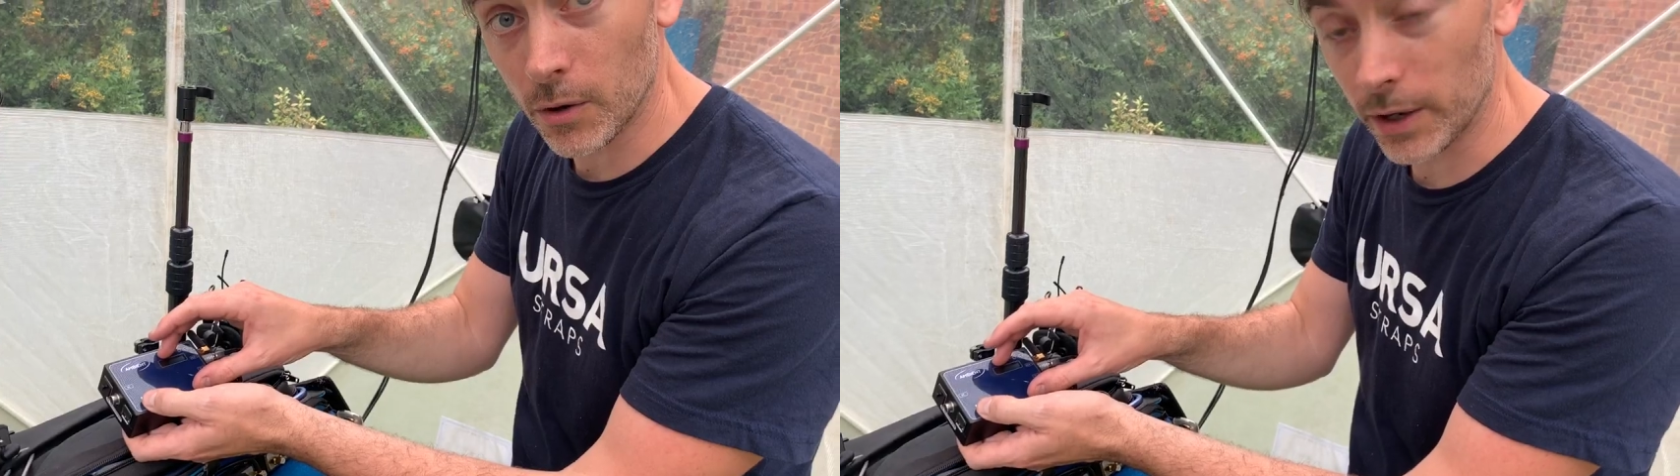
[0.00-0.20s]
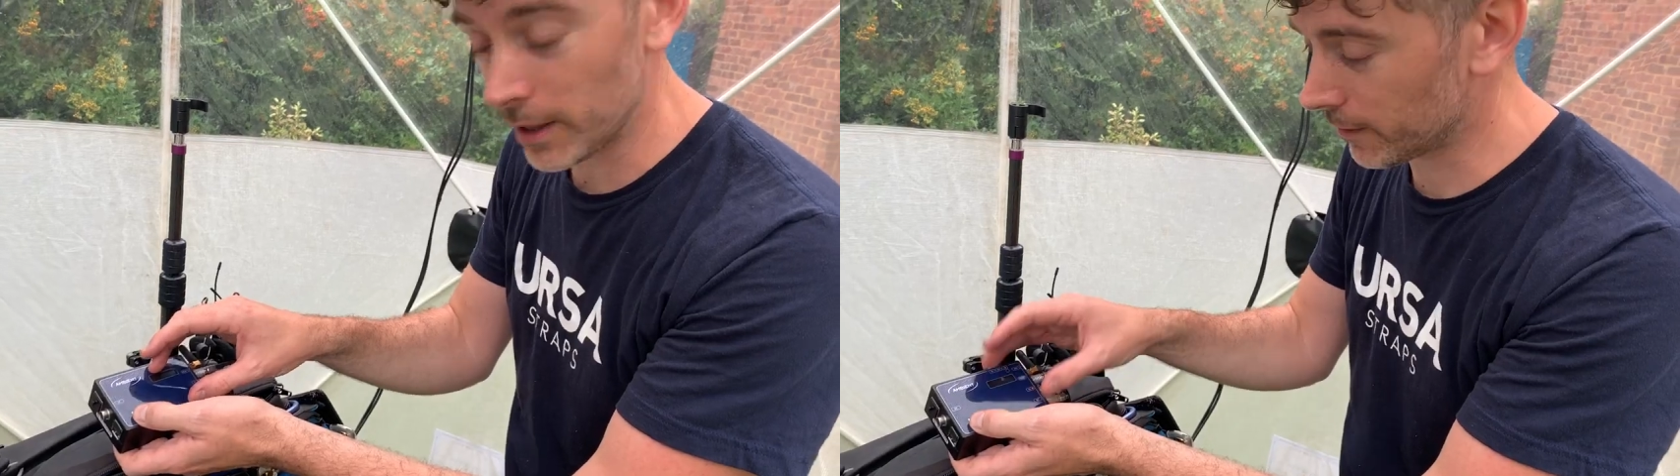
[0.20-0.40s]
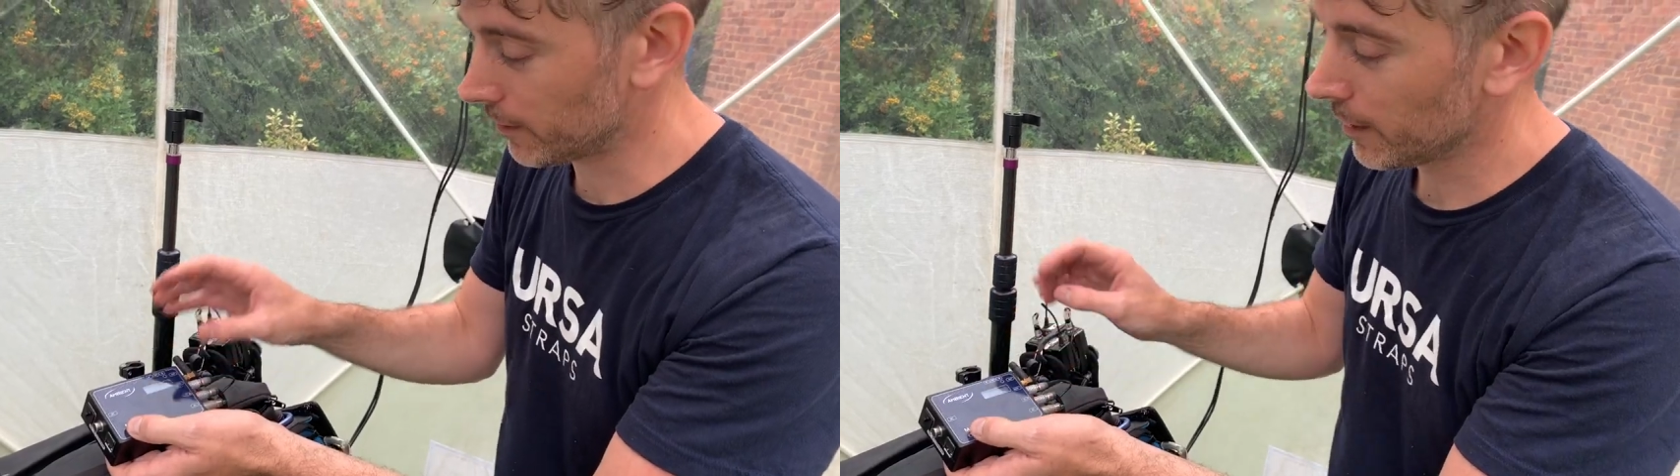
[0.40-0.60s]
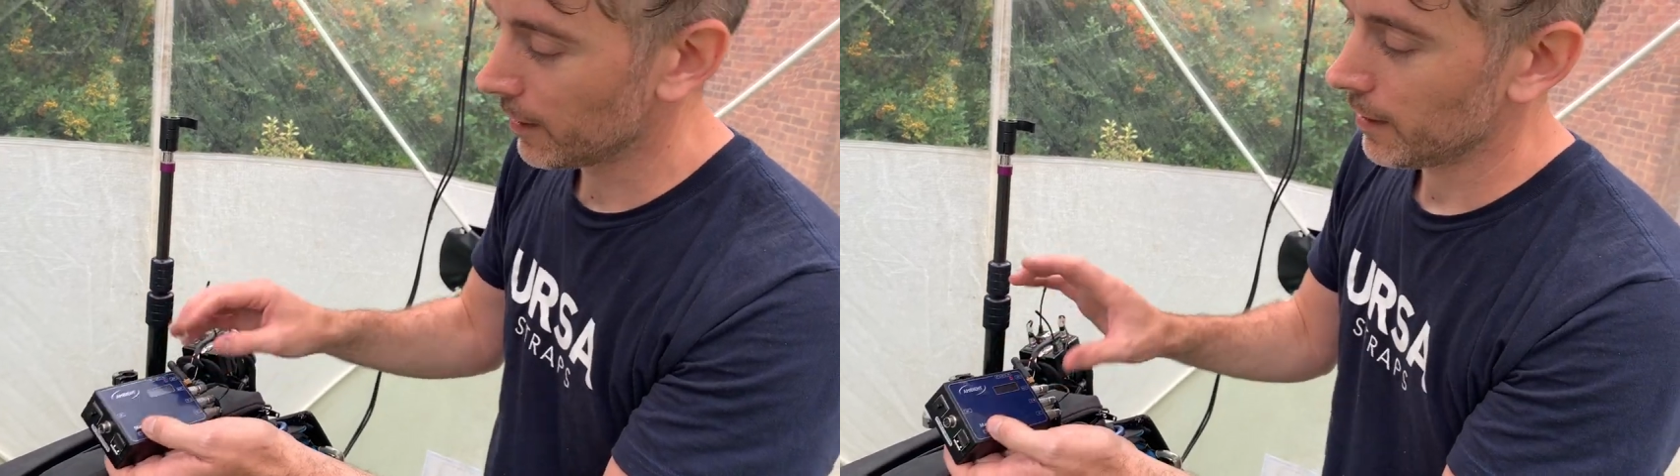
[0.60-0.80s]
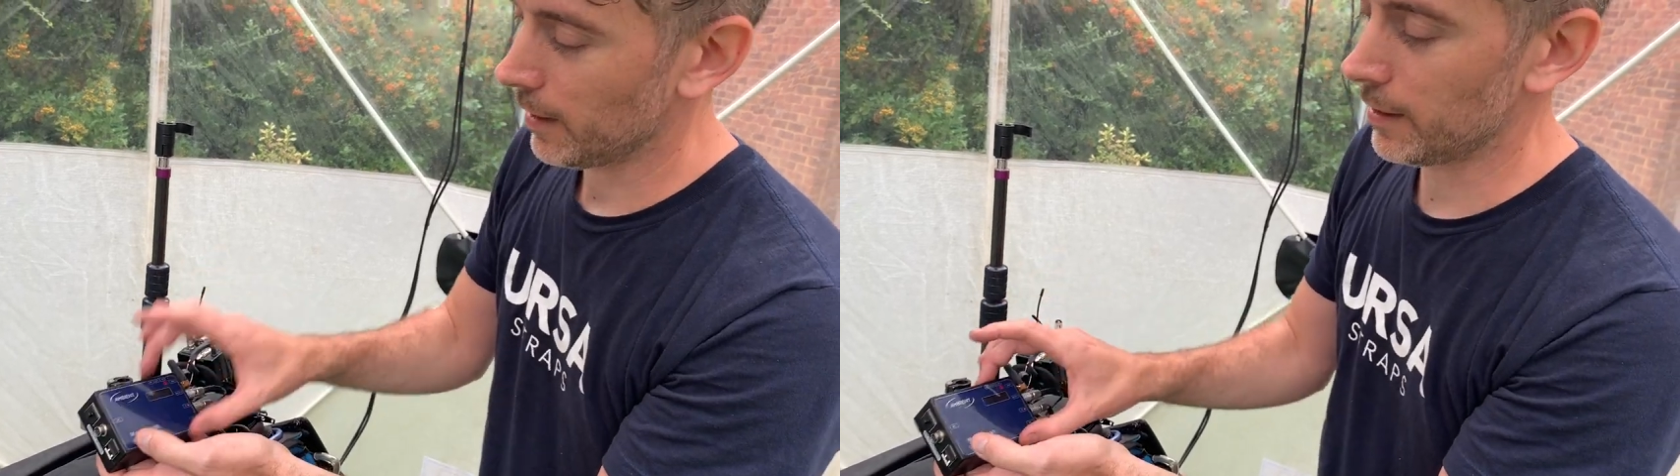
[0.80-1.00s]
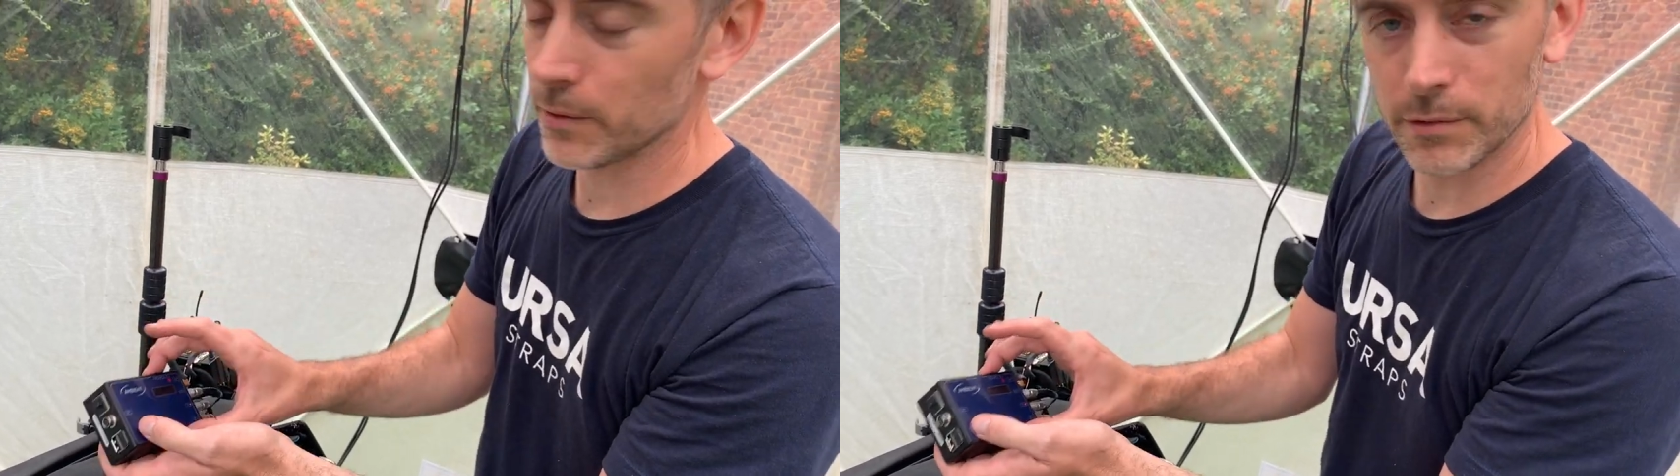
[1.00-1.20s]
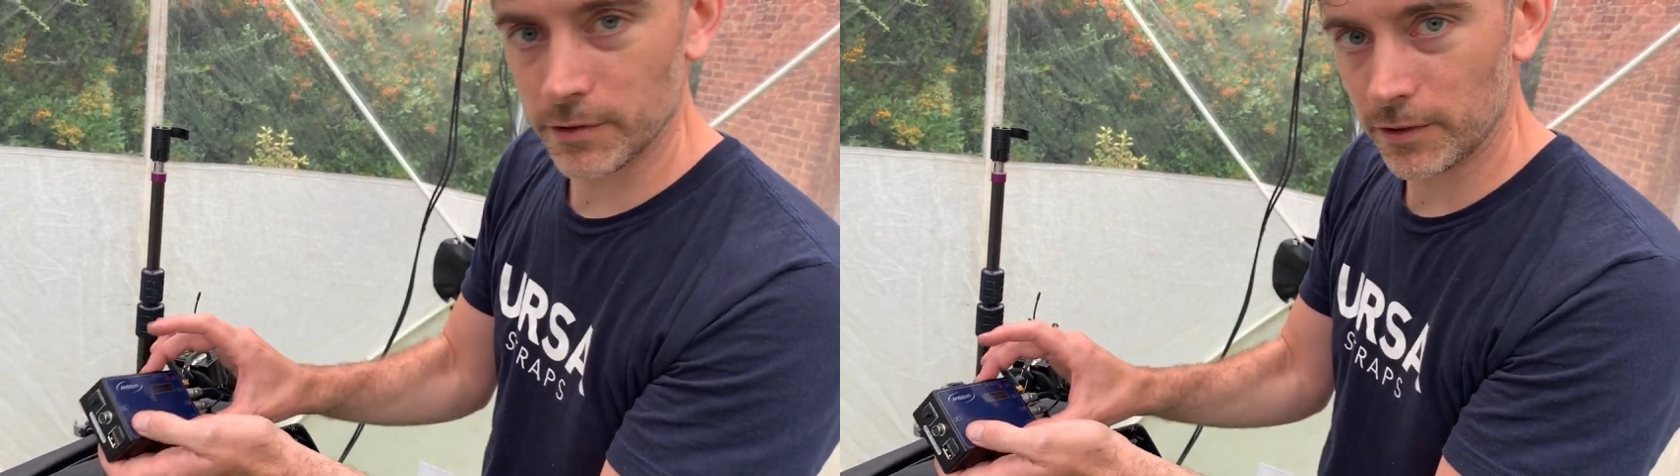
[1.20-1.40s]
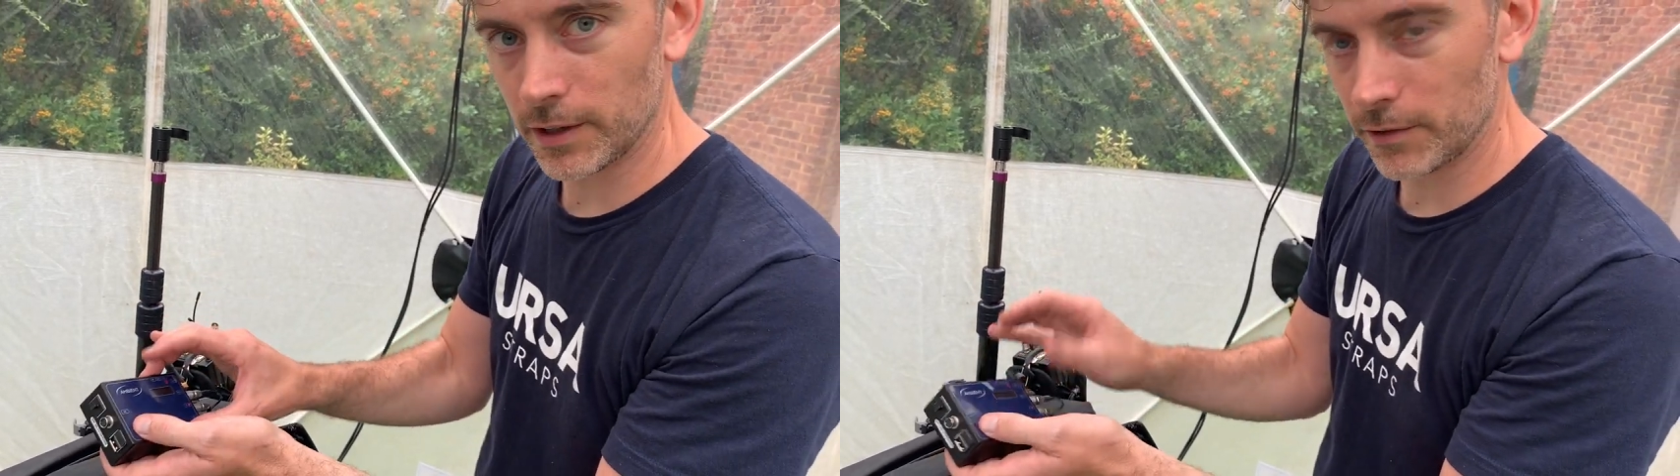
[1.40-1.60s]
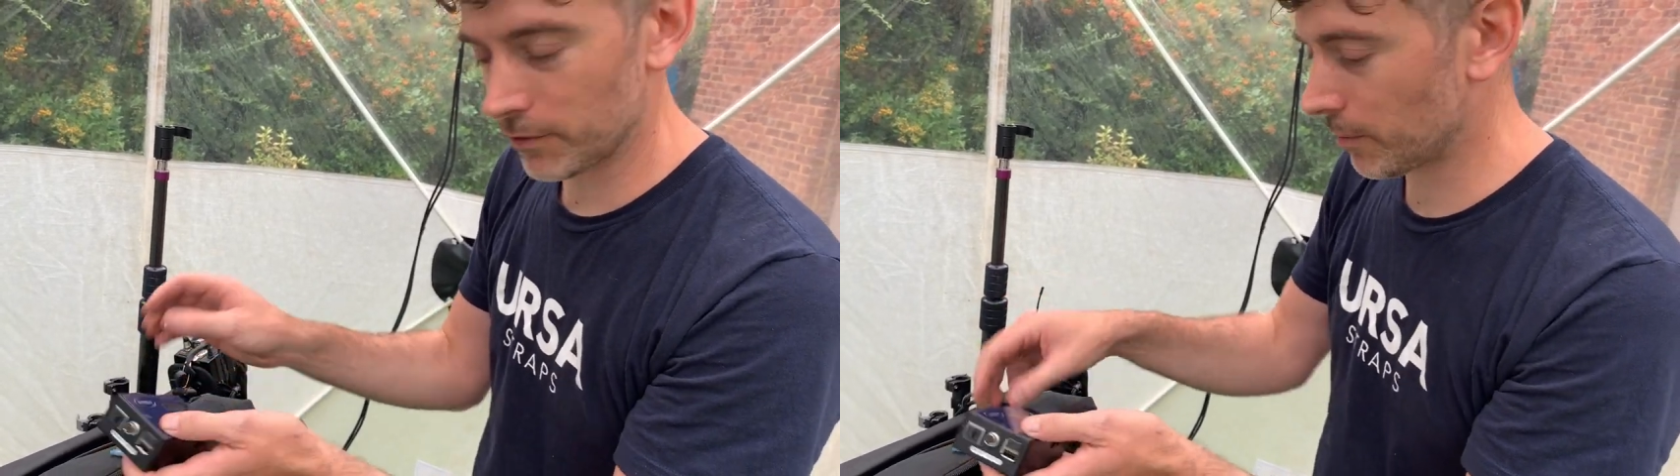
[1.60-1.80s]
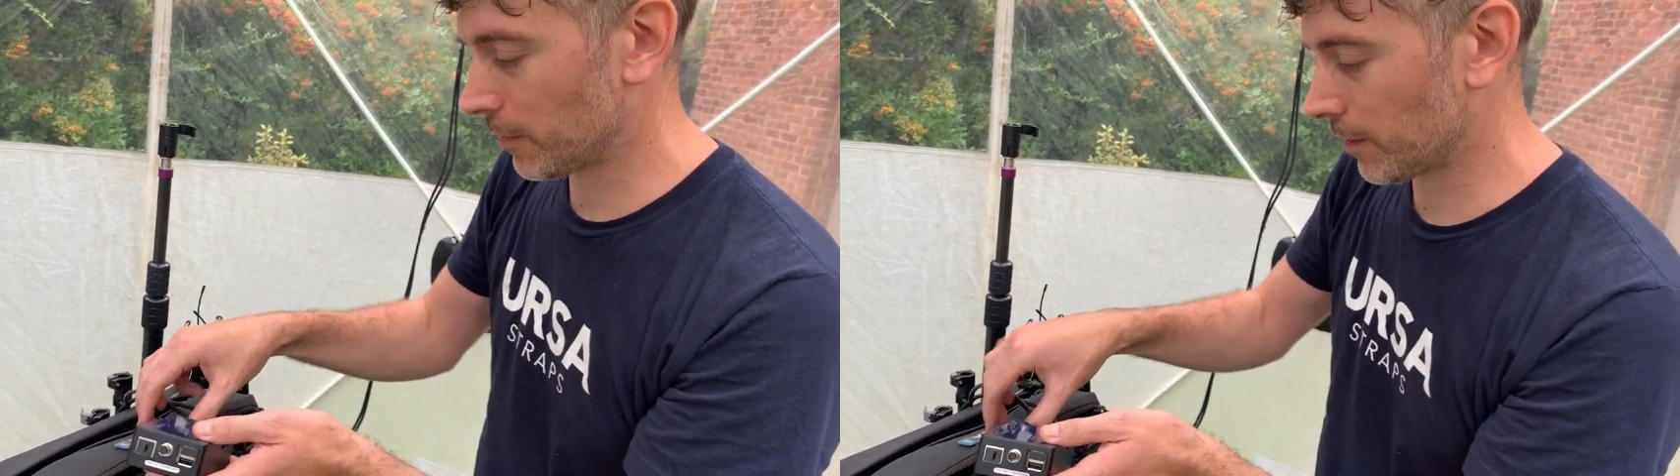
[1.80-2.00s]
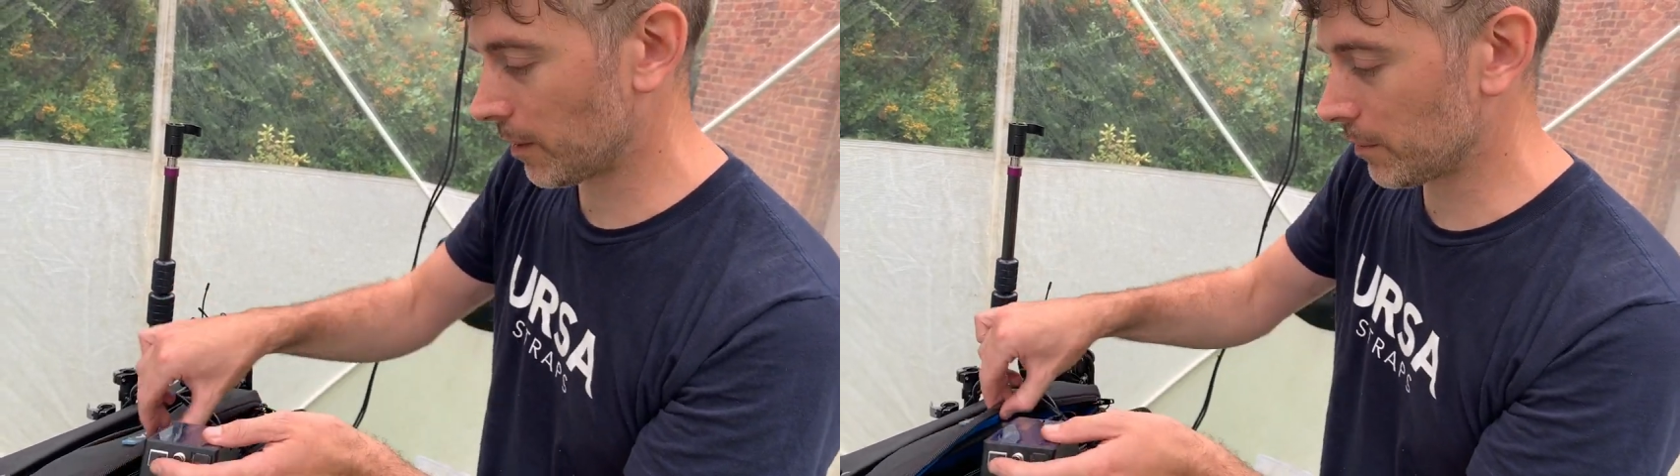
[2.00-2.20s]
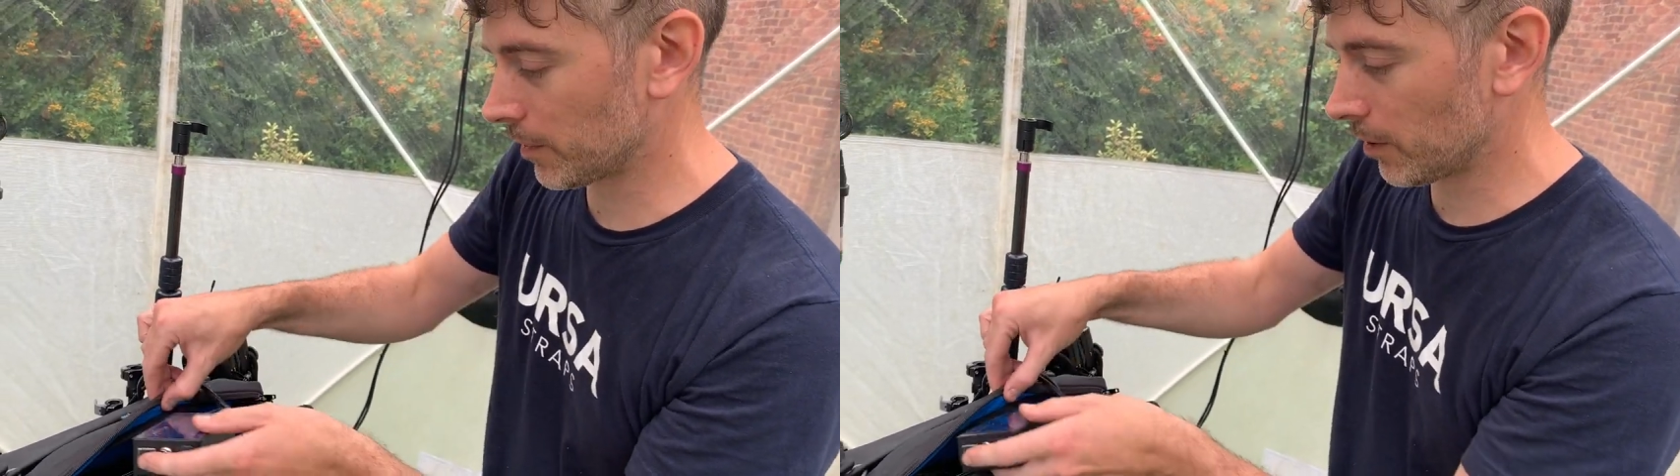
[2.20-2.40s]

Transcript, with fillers: on it and it will receive from this ambient